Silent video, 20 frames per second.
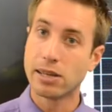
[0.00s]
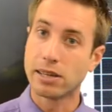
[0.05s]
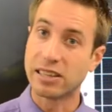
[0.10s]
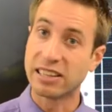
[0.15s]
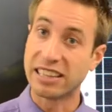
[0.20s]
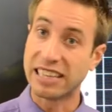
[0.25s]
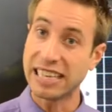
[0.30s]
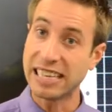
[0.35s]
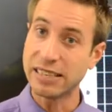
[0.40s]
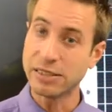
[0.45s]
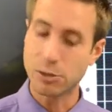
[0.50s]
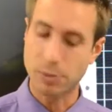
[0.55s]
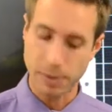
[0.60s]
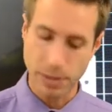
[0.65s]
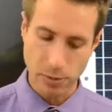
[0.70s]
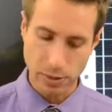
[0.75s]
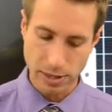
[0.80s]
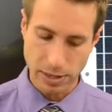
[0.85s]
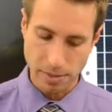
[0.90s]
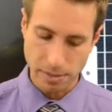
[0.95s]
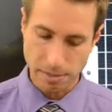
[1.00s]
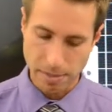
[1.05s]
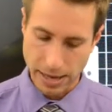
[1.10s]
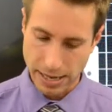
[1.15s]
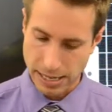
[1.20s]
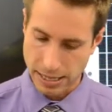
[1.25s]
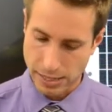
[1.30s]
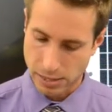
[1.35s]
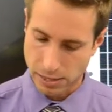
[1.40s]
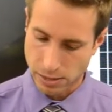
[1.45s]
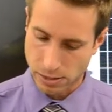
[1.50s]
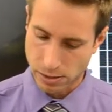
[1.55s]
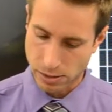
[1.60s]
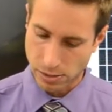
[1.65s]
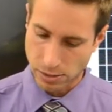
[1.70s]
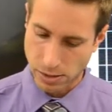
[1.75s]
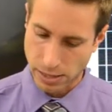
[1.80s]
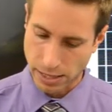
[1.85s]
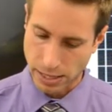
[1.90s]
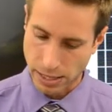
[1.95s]
leaves me with a minus
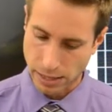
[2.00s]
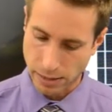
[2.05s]
3.